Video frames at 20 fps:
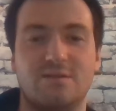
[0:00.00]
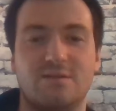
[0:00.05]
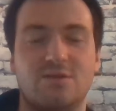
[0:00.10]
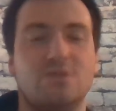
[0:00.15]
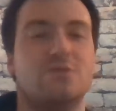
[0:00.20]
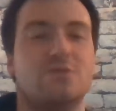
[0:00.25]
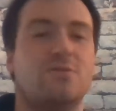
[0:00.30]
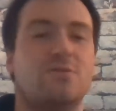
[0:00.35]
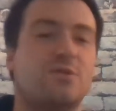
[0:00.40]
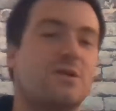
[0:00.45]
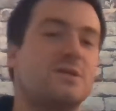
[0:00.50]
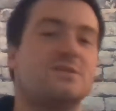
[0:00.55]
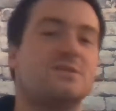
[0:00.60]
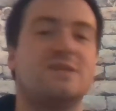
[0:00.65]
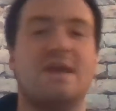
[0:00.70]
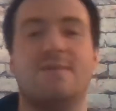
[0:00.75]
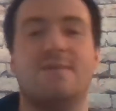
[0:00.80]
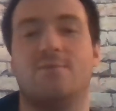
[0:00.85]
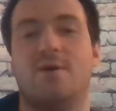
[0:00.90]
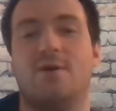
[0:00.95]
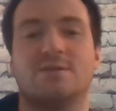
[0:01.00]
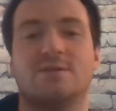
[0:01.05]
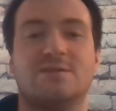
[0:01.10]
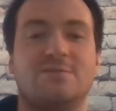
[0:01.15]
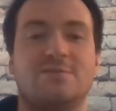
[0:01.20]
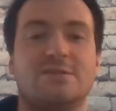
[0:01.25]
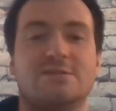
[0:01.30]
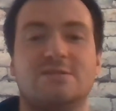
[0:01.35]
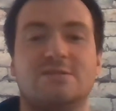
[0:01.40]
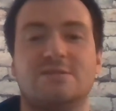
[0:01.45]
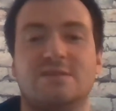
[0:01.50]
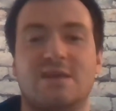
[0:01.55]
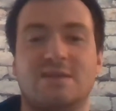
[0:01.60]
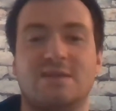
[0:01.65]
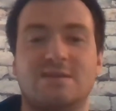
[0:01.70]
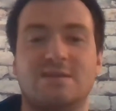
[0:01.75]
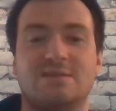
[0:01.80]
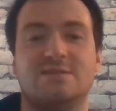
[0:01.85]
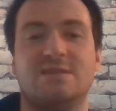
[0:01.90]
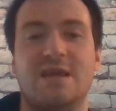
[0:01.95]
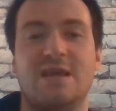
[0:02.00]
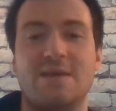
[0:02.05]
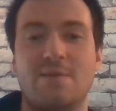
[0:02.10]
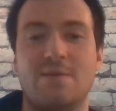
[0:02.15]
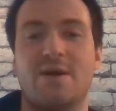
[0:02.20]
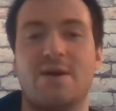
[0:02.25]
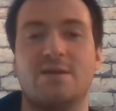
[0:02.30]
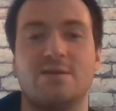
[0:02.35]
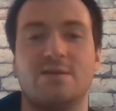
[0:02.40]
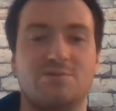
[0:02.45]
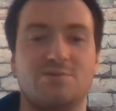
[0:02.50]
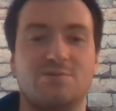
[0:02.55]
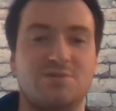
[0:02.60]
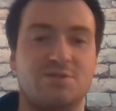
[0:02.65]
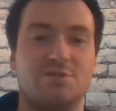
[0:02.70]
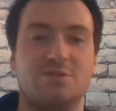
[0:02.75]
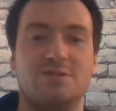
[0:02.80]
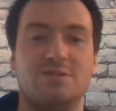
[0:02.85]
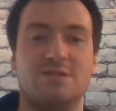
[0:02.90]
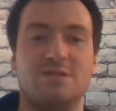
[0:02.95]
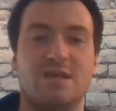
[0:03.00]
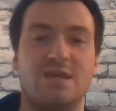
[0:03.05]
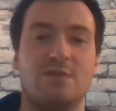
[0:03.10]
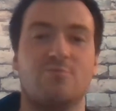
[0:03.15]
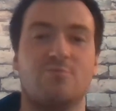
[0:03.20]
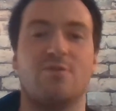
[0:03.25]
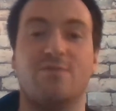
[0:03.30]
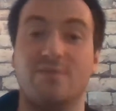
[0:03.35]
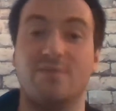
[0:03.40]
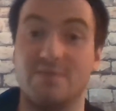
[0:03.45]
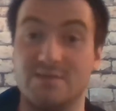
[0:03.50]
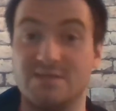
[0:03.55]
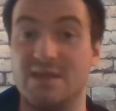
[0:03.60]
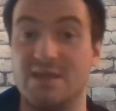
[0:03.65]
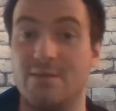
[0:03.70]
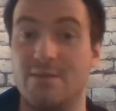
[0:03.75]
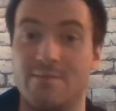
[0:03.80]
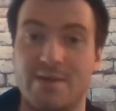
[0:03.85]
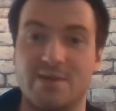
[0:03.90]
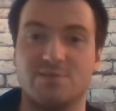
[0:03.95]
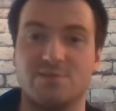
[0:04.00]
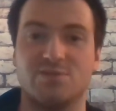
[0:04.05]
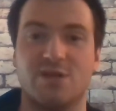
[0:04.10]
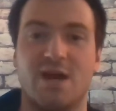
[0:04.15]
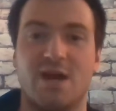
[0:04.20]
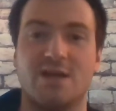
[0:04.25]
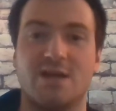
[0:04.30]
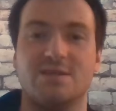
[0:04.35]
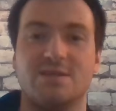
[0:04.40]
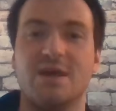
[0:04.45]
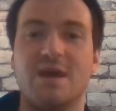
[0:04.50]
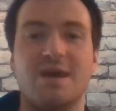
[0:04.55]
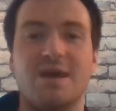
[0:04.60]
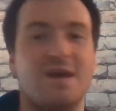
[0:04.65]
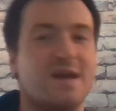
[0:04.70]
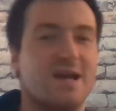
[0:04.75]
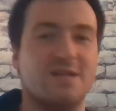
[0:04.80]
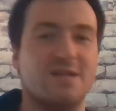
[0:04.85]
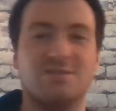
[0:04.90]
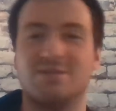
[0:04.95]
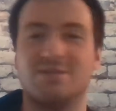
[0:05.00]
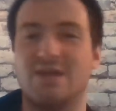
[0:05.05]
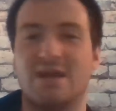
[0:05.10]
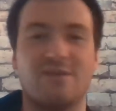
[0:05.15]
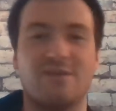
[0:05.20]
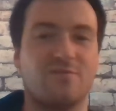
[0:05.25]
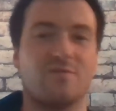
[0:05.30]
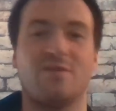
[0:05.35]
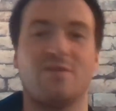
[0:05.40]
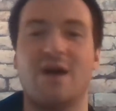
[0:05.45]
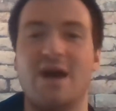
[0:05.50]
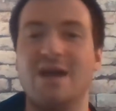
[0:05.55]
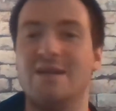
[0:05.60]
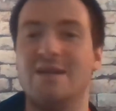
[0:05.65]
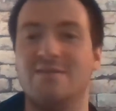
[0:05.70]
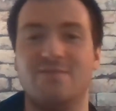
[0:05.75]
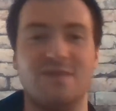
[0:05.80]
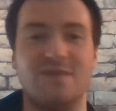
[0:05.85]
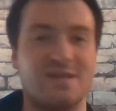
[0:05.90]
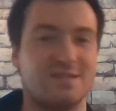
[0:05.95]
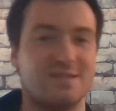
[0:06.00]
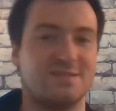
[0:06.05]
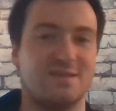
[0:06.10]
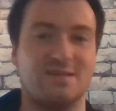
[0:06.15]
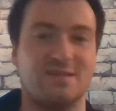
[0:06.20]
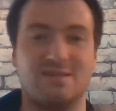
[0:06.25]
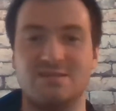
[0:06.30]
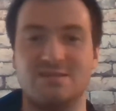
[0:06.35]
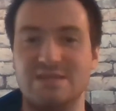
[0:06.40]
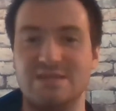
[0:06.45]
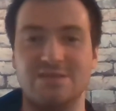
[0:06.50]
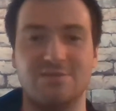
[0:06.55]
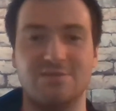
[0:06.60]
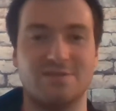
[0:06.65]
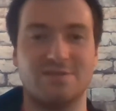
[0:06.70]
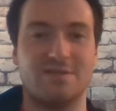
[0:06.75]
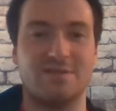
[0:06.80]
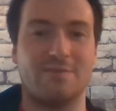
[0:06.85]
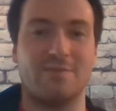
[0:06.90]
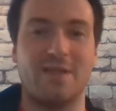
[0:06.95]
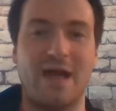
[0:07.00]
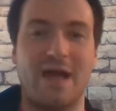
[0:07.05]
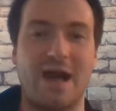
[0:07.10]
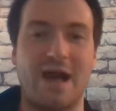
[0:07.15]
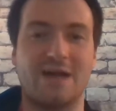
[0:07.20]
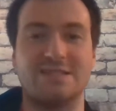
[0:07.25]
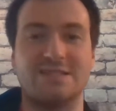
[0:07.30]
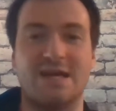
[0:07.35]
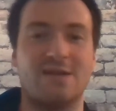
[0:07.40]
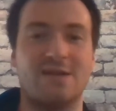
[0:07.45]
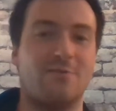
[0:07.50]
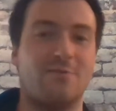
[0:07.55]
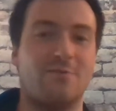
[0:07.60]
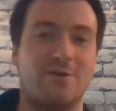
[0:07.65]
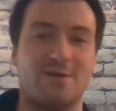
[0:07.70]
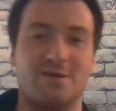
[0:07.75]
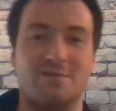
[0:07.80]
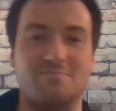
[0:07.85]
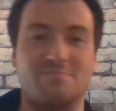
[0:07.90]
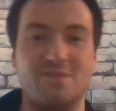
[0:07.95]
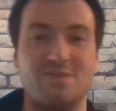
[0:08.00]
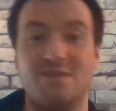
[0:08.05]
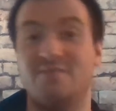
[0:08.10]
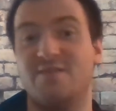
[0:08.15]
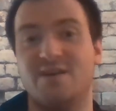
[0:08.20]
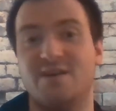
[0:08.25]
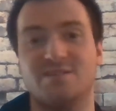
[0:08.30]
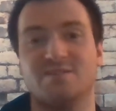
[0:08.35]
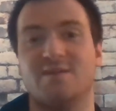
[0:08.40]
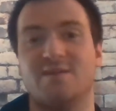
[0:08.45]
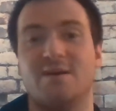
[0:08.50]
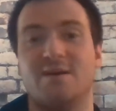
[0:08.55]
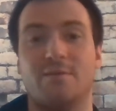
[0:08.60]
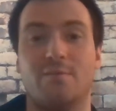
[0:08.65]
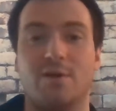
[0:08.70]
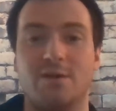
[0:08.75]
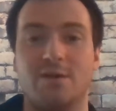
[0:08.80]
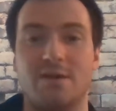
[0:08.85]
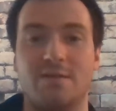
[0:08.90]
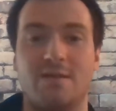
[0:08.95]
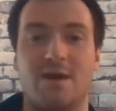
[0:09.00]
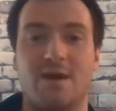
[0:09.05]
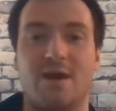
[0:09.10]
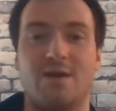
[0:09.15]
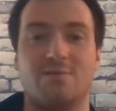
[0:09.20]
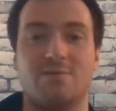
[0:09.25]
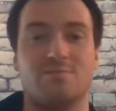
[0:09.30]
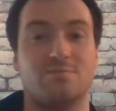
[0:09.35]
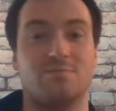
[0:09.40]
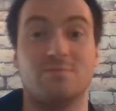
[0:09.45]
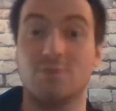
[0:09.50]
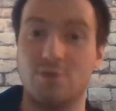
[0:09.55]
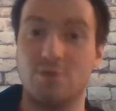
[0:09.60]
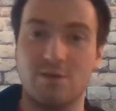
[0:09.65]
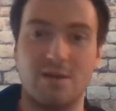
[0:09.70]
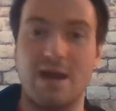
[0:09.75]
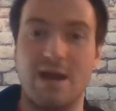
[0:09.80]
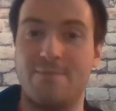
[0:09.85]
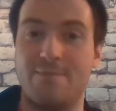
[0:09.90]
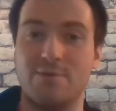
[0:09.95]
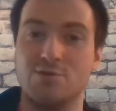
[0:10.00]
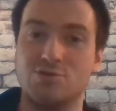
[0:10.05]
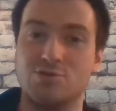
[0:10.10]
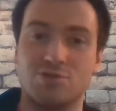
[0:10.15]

You look at his game logs. I mean, it's just like the same amount of usage. He's taking roughly the same amount of shots. It's just kind of reliant if he gets like the steals and the blocks, and I don't want to invest a lot of money in that. Could it happen?